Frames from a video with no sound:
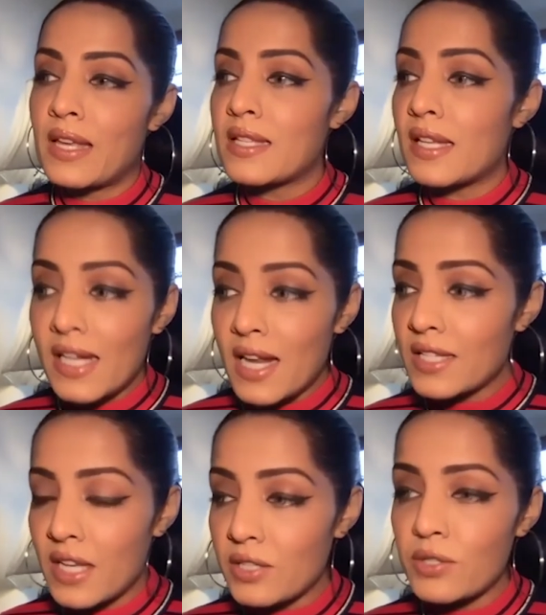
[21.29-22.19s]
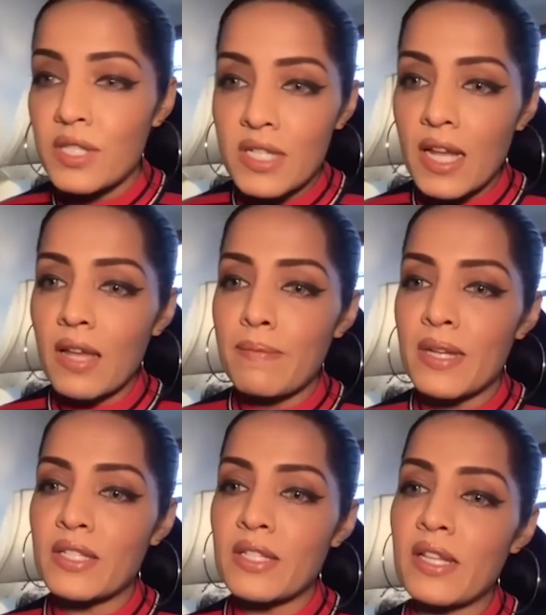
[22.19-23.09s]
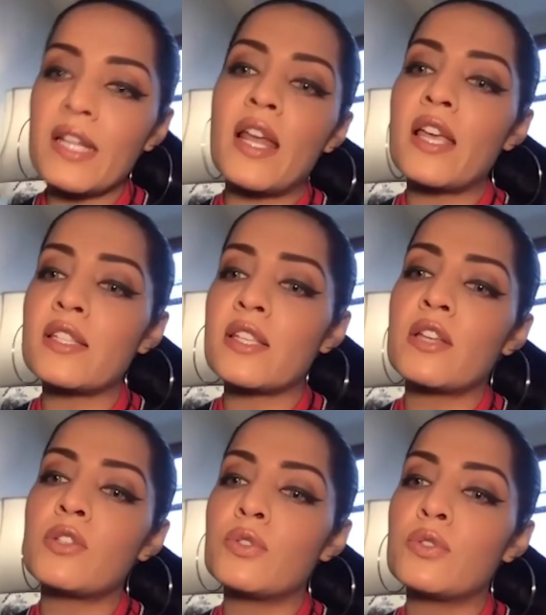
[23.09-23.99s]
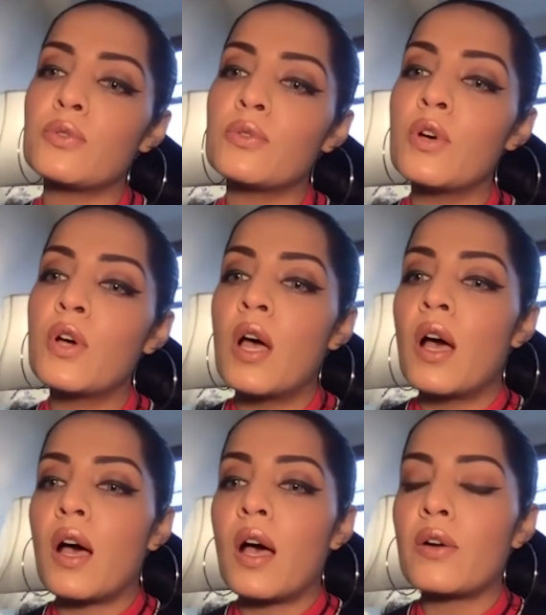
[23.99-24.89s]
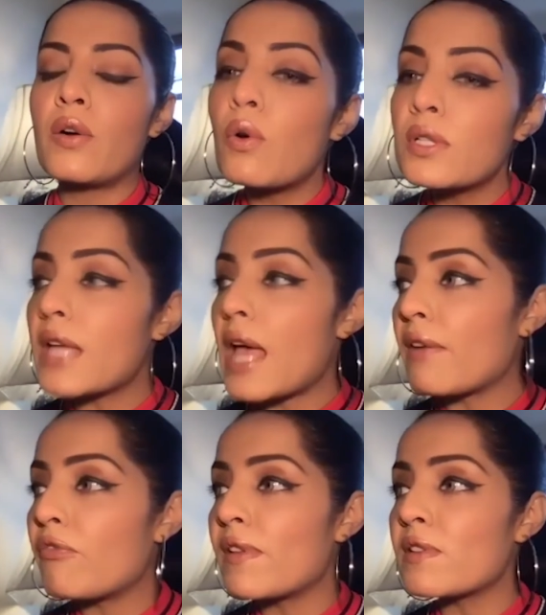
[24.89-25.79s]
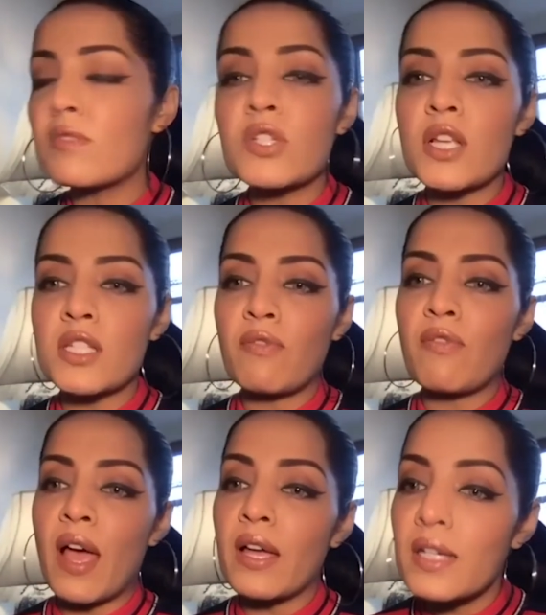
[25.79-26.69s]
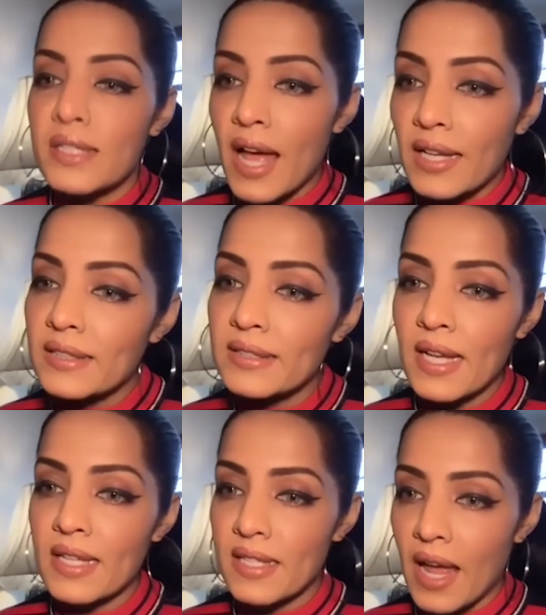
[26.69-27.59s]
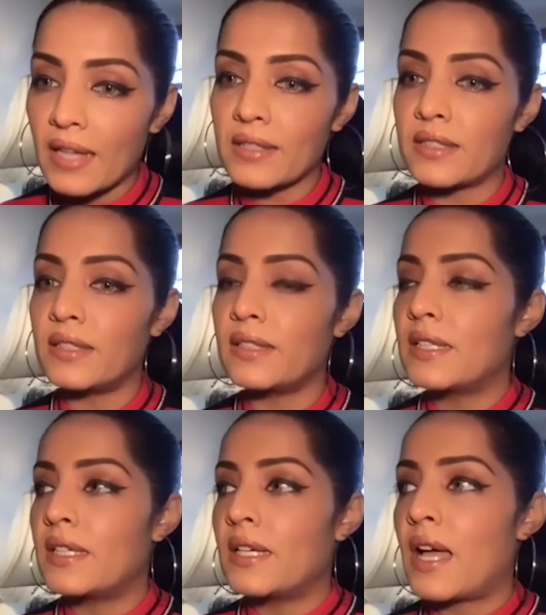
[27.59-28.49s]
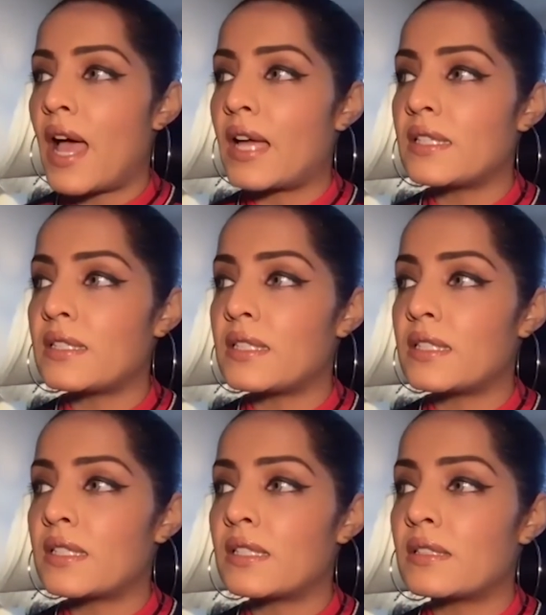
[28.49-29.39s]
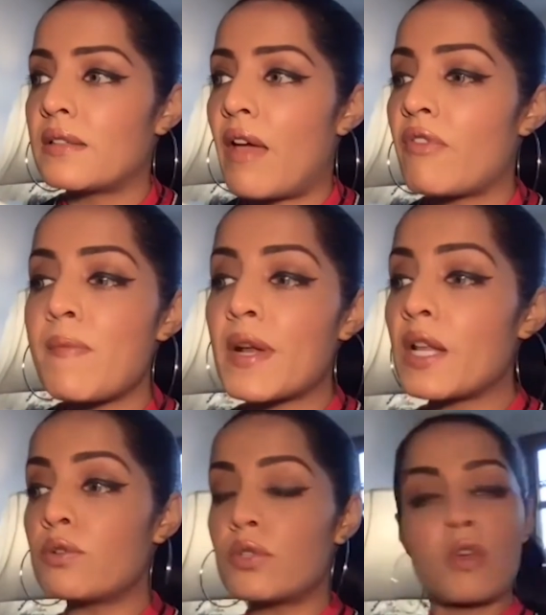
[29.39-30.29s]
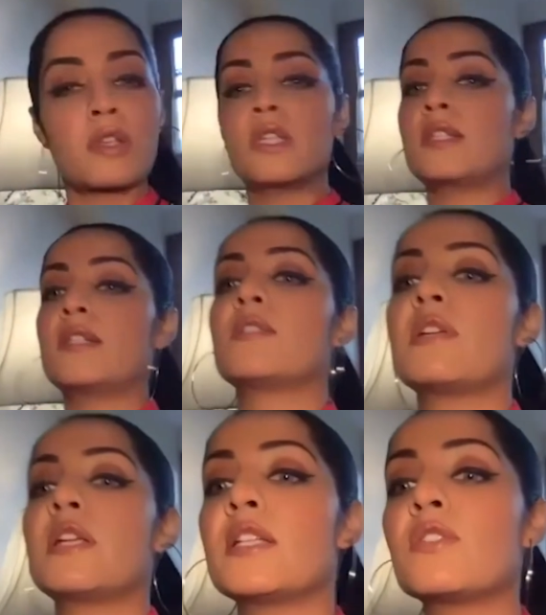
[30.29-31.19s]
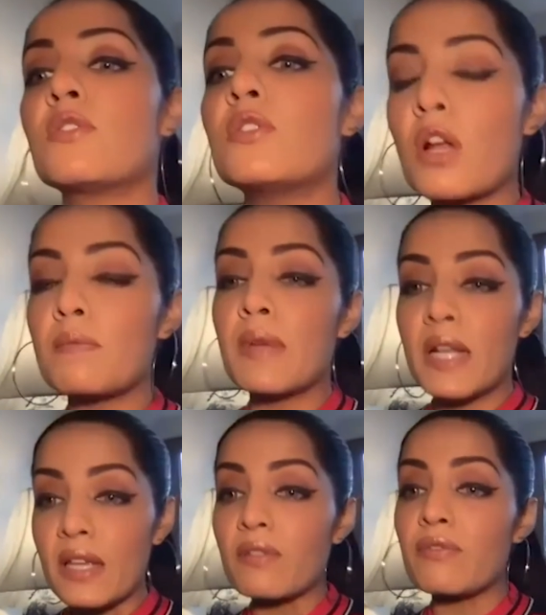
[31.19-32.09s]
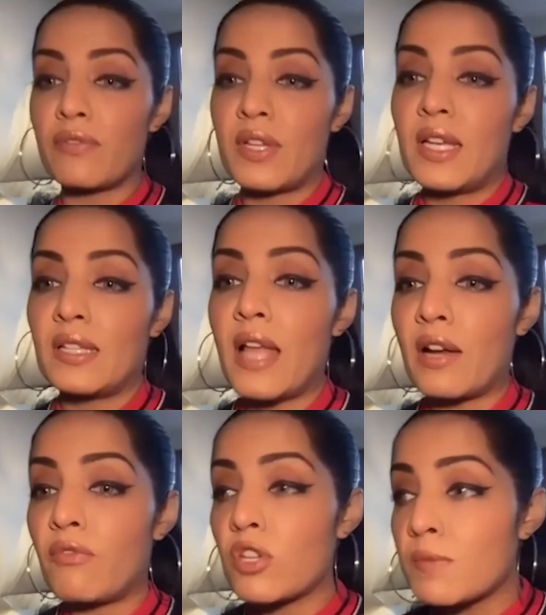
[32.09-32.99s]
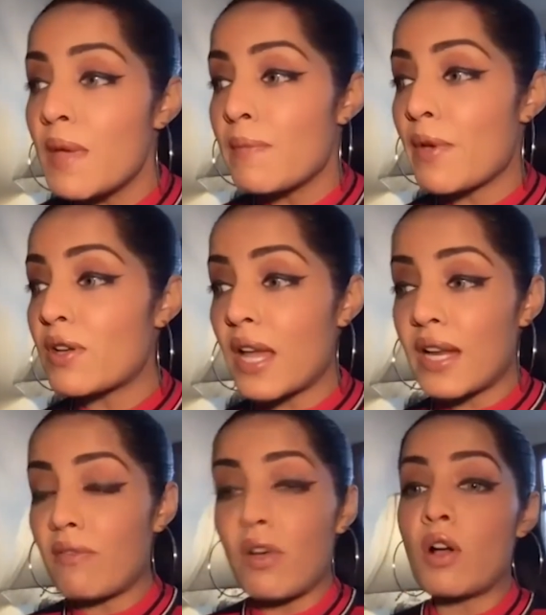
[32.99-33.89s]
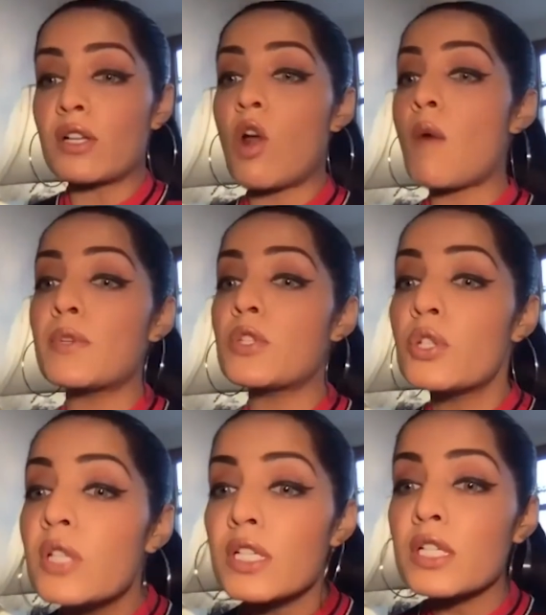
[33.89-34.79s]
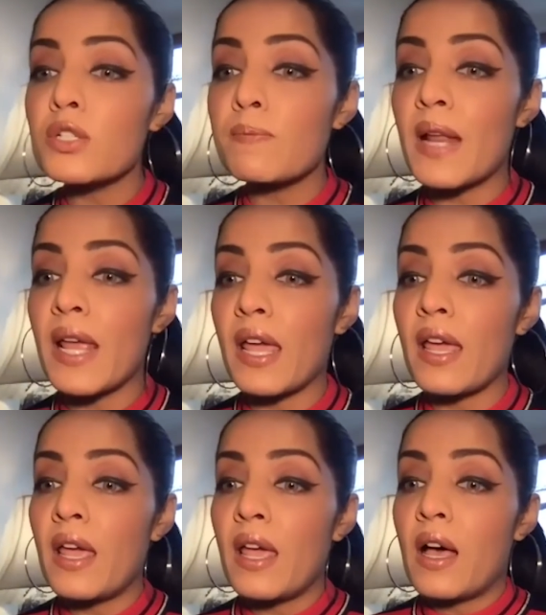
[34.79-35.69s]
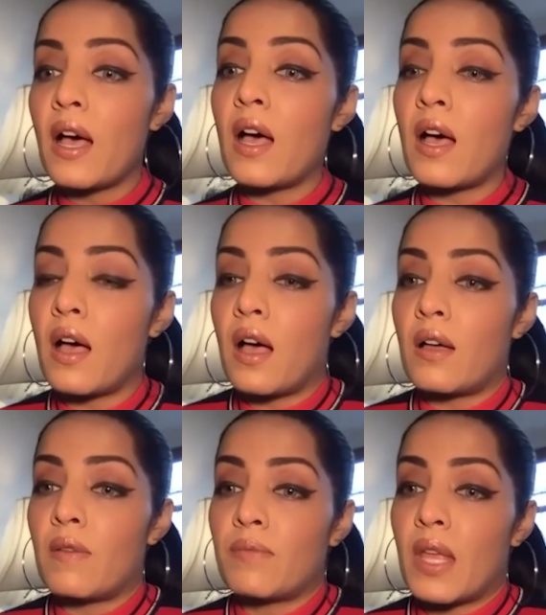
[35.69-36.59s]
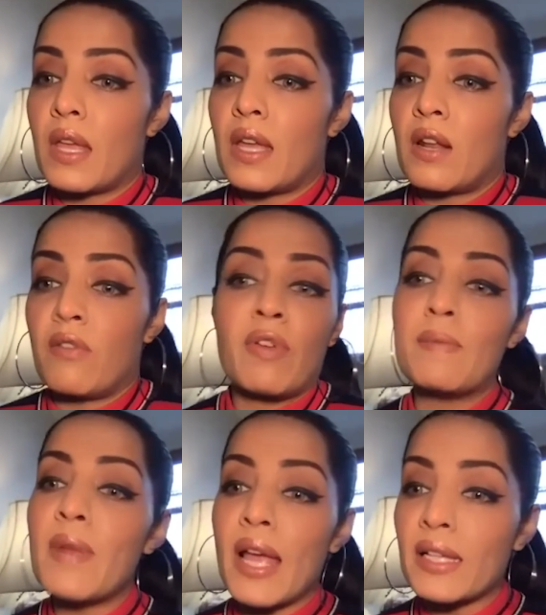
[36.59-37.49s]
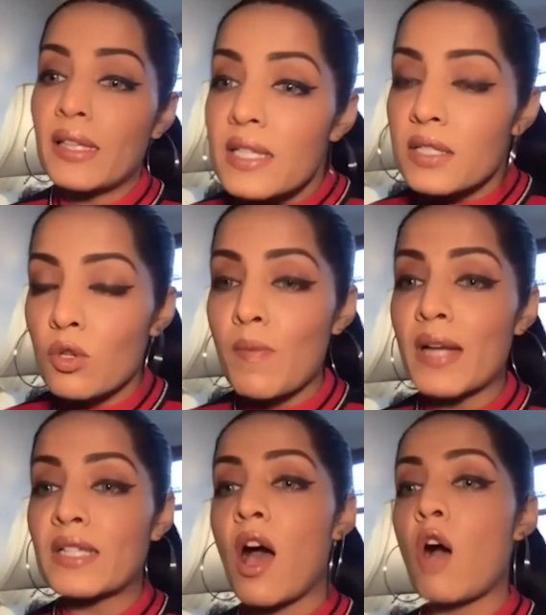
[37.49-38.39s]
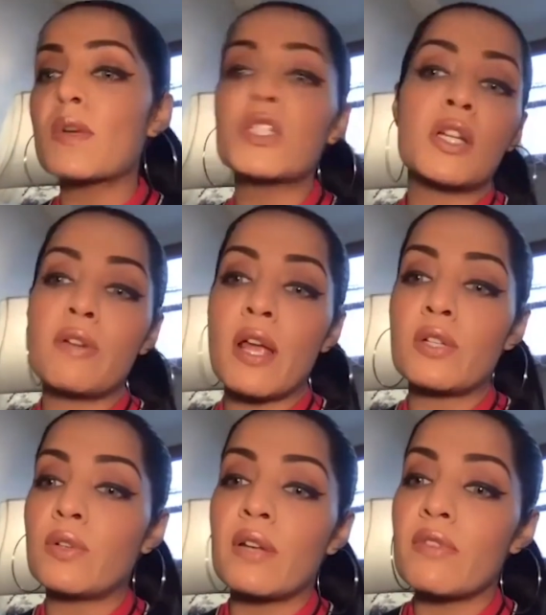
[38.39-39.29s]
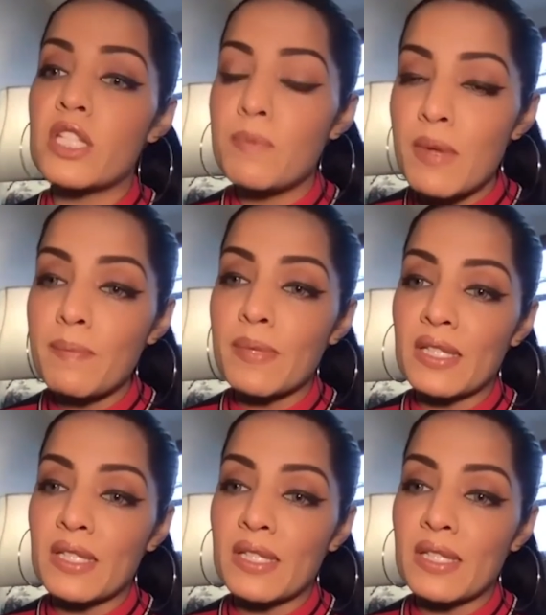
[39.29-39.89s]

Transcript: Celina is here to stay, but Celina is here to do uh, roles and films which justify her talent as an actor and uh, everybody who saw seasons greetings could not believe that was me because i never got an opportunity to play uh, um, in a film like this no matter how much i tried to convince people